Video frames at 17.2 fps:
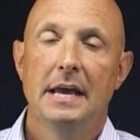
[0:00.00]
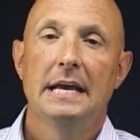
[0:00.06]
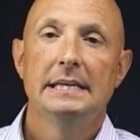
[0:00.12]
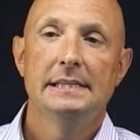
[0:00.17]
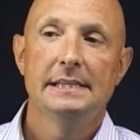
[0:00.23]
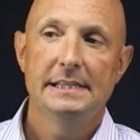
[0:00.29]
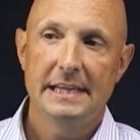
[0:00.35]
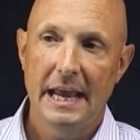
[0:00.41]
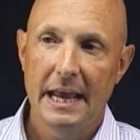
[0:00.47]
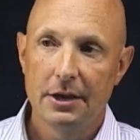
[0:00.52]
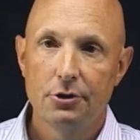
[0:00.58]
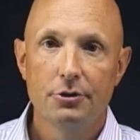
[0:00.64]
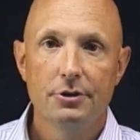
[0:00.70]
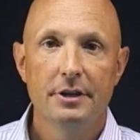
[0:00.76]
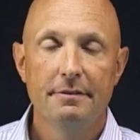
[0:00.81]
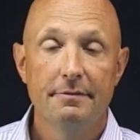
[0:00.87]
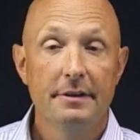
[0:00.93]

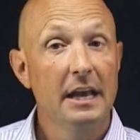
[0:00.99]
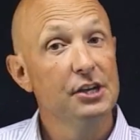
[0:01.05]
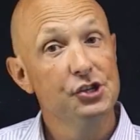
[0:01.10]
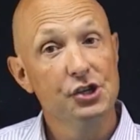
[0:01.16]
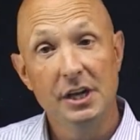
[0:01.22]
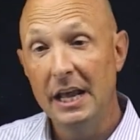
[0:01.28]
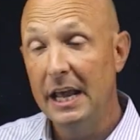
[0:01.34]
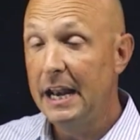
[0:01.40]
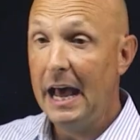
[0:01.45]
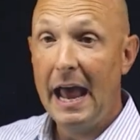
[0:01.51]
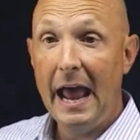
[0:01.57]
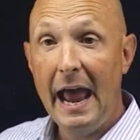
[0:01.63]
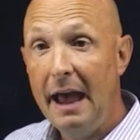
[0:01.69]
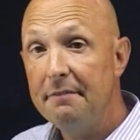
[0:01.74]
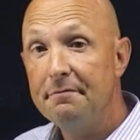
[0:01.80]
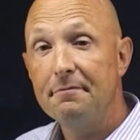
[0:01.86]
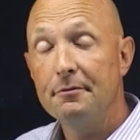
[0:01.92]
Standard deviation. And I
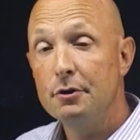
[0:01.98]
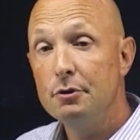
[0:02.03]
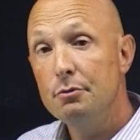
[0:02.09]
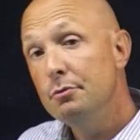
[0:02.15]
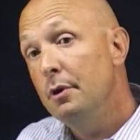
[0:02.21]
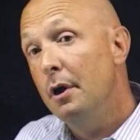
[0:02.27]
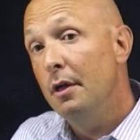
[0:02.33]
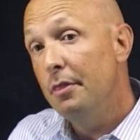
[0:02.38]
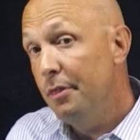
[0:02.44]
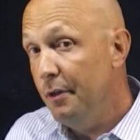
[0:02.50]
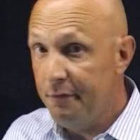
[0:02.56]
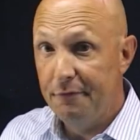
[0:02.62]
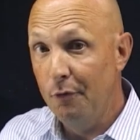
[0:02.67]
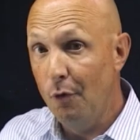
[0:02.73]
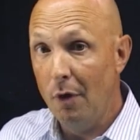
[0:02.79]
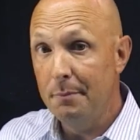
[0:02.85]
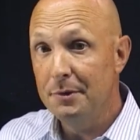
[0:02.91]
have for you the
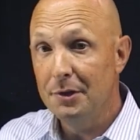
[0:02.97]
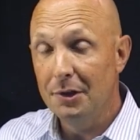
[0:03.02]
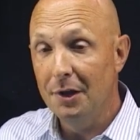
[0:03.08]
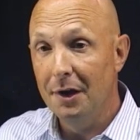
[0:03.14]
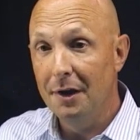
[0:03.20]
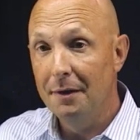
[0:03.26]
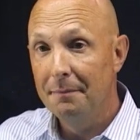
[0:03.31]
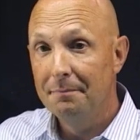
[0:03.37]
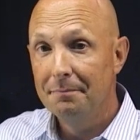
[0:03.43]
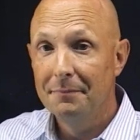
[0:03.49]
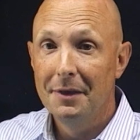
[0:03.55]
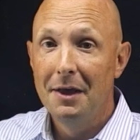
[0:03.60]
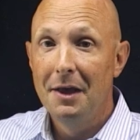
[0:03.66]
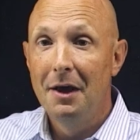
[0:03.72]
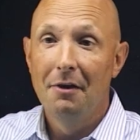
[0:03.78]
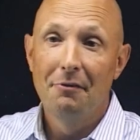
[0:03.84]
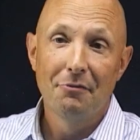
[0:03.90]
formula
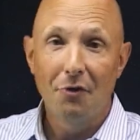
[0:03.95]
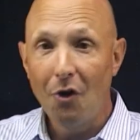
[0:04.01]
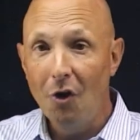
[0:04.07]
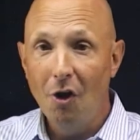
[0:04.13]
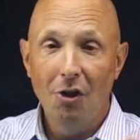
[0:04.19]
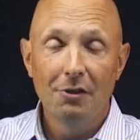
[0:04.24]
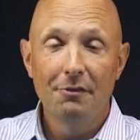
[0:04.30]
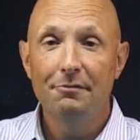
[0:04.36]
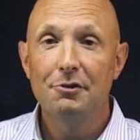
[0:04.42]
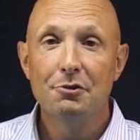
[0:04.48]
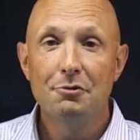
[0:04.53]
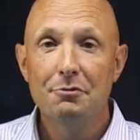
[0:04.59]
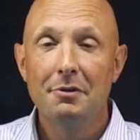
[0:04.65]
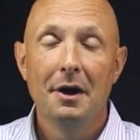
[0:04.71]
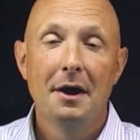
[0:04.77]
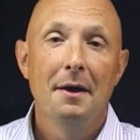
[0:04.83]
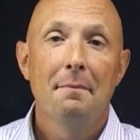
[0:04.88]
for all of
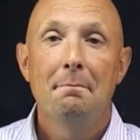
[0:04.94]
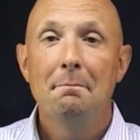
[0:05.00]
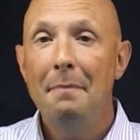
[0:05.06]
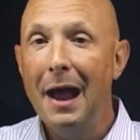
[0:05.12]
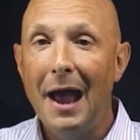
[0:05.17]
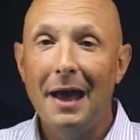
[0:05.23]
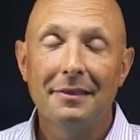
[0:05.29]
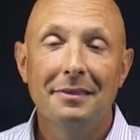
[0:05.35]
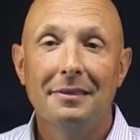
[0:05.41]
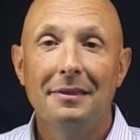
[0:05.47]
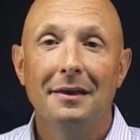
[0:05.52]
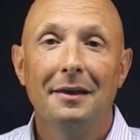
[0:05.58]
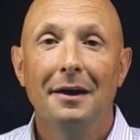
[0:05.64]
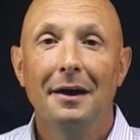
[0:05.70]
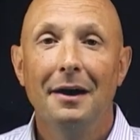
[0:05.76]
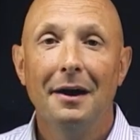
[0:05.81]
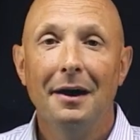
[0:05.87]
you math
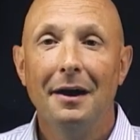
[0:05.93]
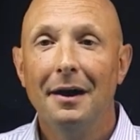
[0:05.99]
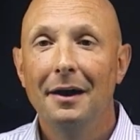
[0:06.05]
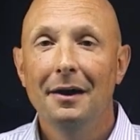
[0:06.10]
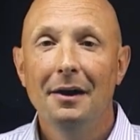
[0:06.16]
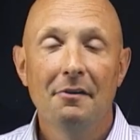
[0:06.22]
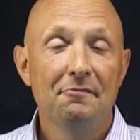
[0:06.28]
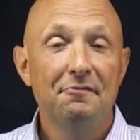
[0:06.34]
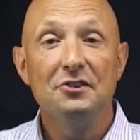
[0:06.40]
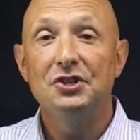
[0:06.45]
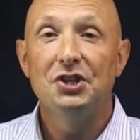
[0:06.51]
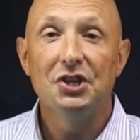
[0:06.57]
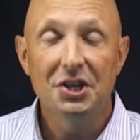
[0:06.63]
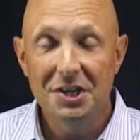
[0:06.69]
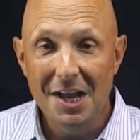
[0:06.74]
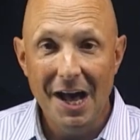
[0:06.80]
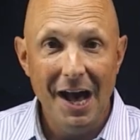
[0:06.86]

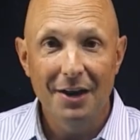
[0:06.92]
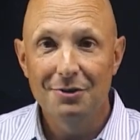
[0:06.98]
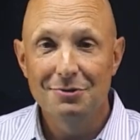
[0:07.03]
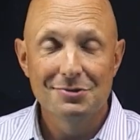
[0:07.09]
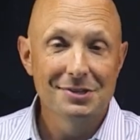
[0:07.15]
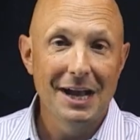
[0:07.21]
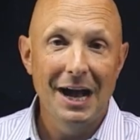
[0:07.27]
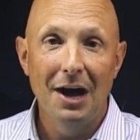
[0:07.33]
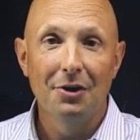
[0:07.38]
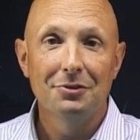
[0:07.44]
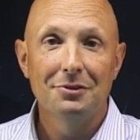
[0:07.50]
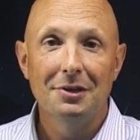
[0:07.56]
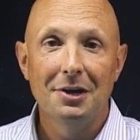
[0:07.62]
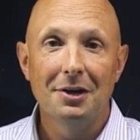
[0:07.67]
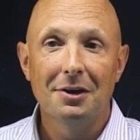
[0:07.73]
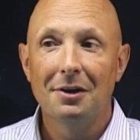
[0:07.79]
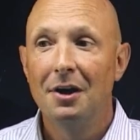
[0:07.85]
aficionados out
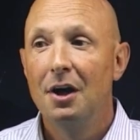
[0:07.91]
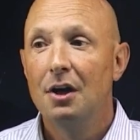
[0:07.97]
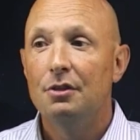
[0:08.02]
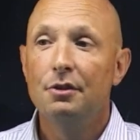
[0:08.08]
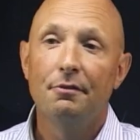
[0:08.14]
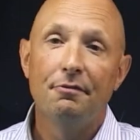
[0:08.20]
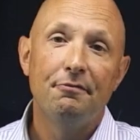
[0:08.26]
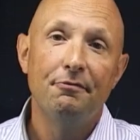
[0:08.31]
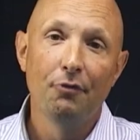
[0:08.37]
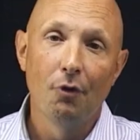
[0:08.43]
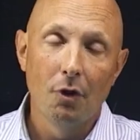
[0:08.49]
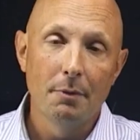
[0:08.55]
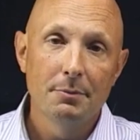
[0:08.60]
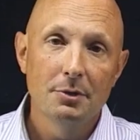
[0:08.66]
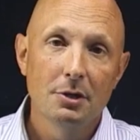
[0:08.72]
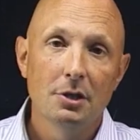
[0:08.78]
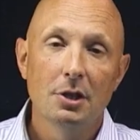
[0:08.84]
there, the
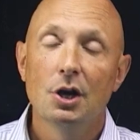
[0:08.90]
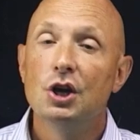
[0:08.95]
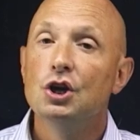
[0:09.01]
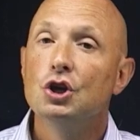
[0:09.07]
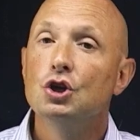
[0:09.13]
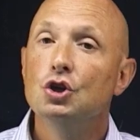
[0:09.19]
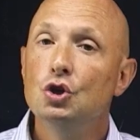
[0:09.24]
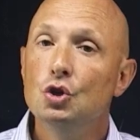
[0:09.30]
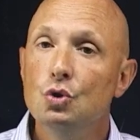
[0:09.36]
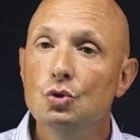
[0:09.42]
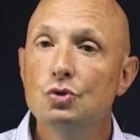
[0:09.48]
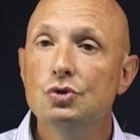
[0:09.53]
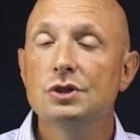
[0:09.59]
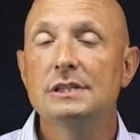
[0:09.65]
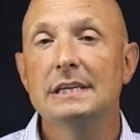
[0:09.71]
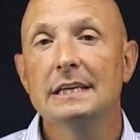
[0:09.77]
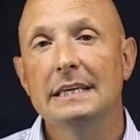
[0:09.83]
formula
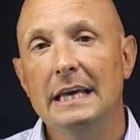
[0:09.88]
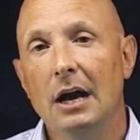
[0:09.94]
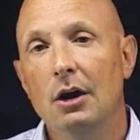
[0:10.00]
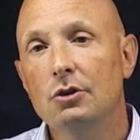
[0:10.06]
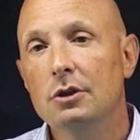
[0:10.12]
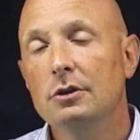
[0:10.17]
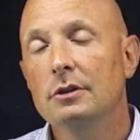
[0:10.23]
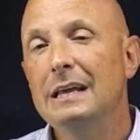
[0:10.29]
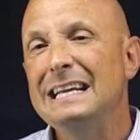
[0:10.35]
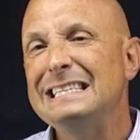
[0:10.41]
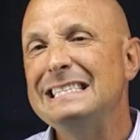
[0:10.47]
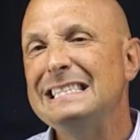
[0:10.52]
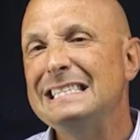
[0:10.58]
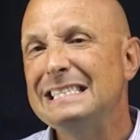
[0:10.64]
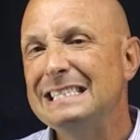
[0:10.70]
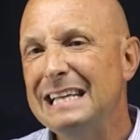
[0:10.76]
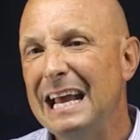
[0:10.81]
used to calculate
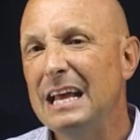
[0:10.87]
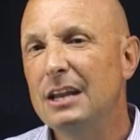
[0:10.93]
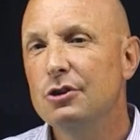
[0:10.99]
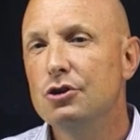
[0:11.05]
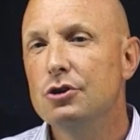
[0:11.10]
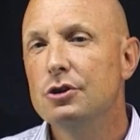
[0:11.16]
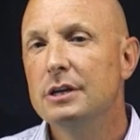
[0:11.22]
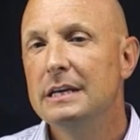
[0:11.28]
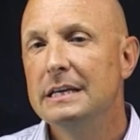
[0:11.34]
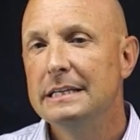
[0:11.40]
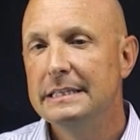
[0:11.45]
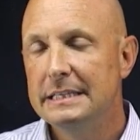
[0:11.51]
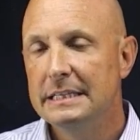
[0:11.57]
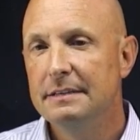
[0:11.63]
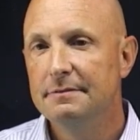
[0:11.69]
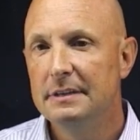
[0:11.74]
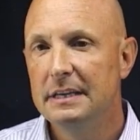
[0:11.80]
standard
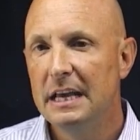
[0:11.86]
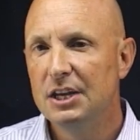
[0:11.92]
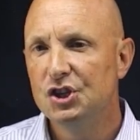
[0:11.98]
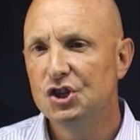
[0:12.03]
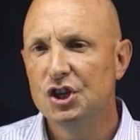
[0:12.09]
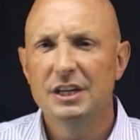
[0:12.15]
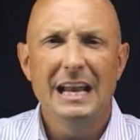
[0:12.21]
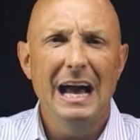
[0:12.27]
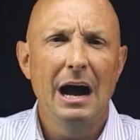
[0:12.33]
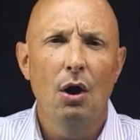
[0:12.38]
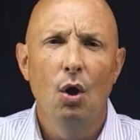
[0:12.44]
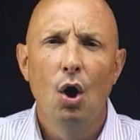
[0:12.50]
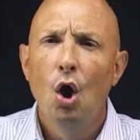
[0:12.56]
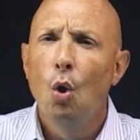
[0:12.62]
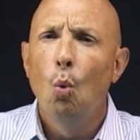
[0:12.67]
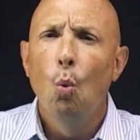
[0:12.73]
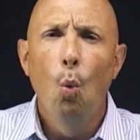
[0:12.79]
deviation. Now,
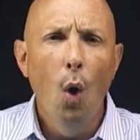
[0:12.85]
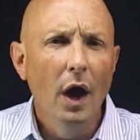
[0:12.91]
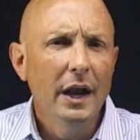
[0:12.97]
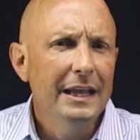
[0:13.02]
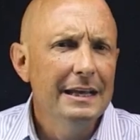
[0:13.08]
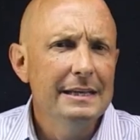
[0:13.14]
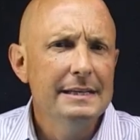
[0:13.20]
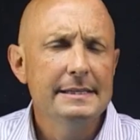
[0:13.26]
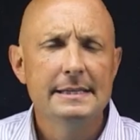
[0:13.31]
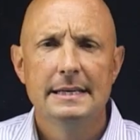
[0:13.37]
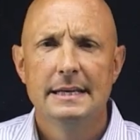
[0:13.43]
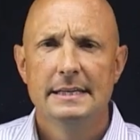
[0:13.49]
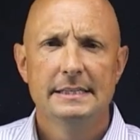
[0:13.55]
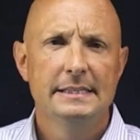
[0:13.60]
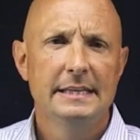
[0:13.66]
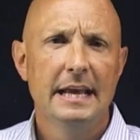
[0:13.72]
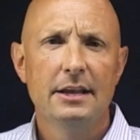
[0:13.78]
what is
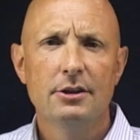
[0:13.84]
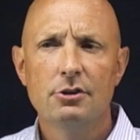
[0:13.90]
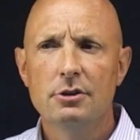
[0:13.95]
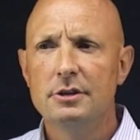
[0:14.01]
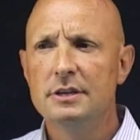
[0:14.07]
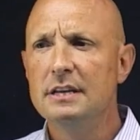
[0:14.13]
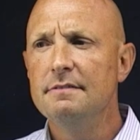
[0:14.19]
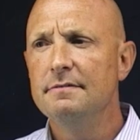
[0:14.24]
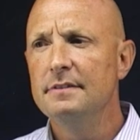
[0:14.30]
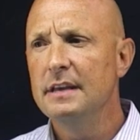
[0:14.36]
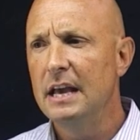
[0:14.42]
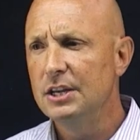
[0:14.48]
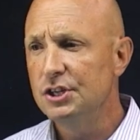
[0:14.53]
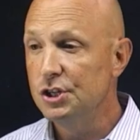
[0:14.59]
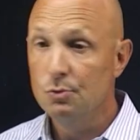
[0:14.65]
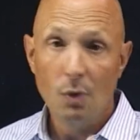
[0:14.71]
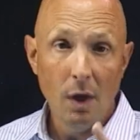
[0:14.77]
standard
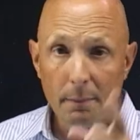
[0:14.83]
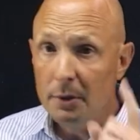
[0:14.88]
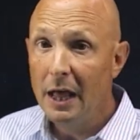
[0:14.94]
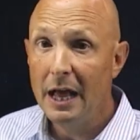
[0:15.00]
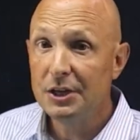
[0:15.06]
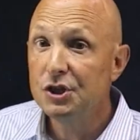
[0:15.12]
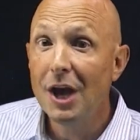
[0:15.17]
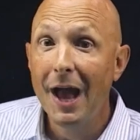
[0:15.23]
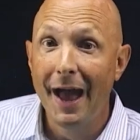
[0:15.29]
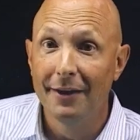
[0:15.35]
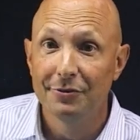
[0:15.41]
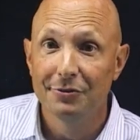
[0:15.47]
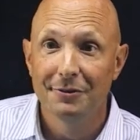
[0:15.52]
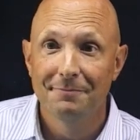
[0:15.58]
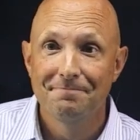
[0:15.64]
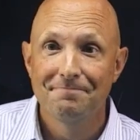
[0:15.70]
deviation? Well, I'm glad you asked.